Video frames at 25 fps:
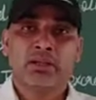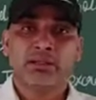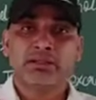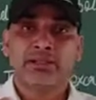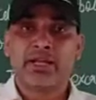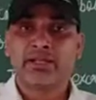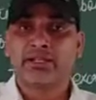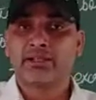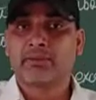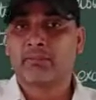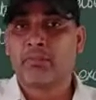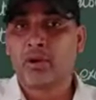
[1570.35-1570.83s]

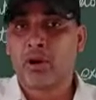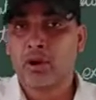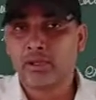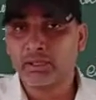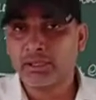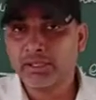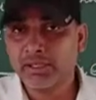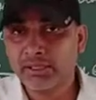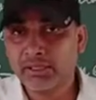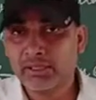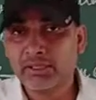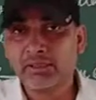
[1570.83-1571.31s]
that a
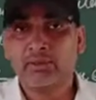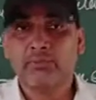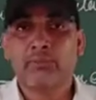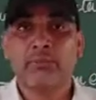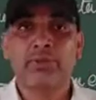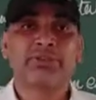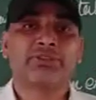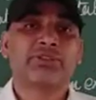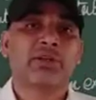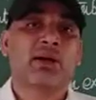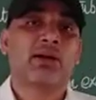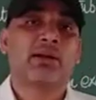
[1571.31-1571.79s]
body
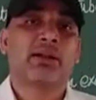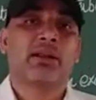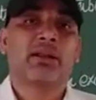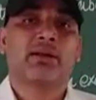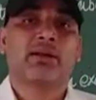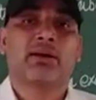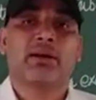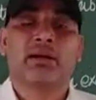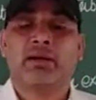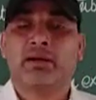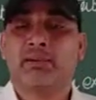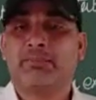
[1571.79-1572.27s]
which
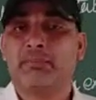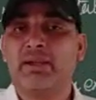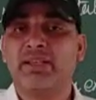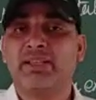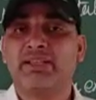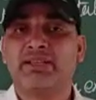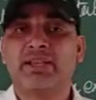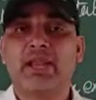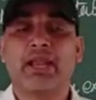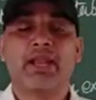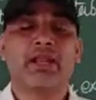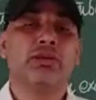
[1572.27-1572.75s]
are
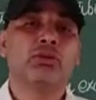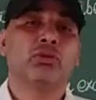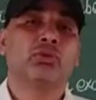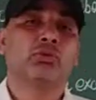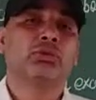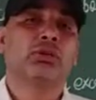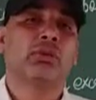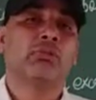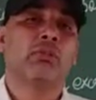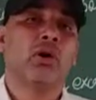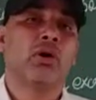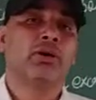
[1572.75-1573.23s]
maintained
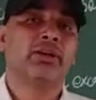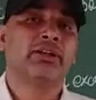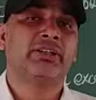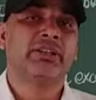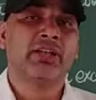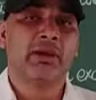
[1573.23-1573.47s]
to the body